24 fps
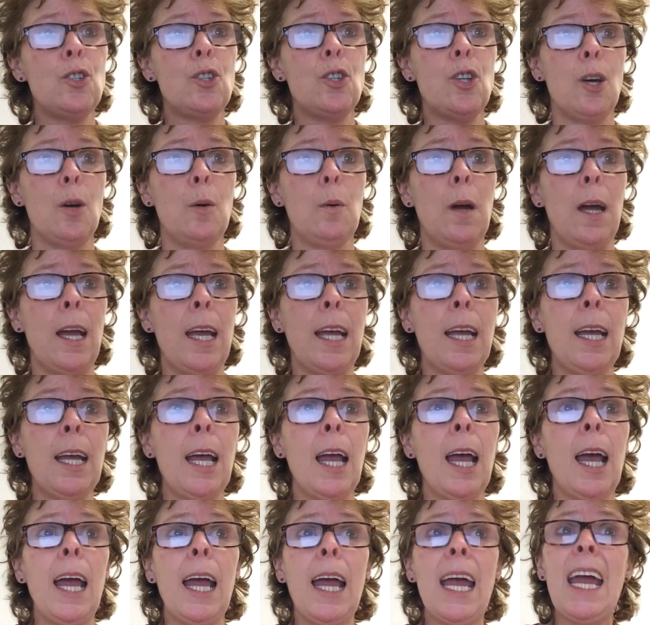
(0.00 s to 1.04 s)
doing,
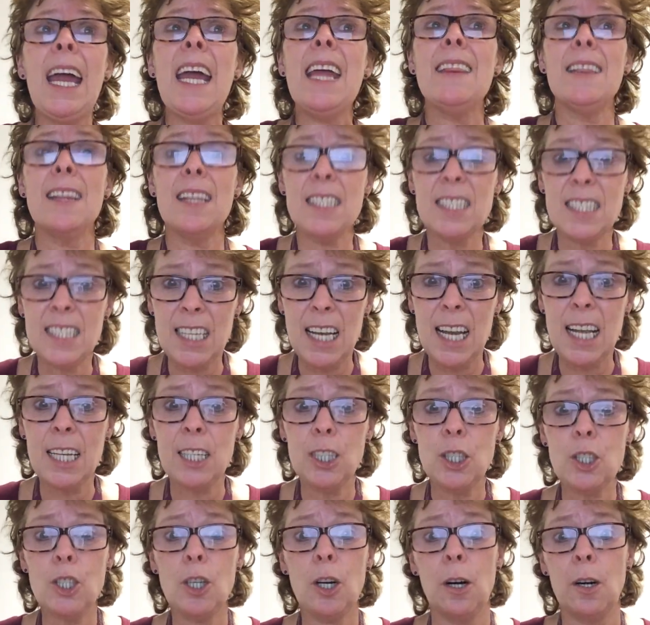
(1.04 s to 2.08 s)
in the
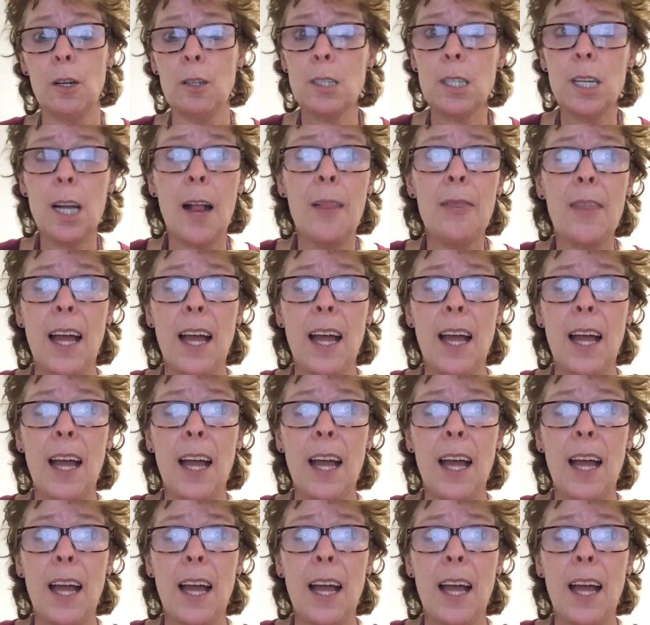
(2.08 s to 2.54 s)
slingshot.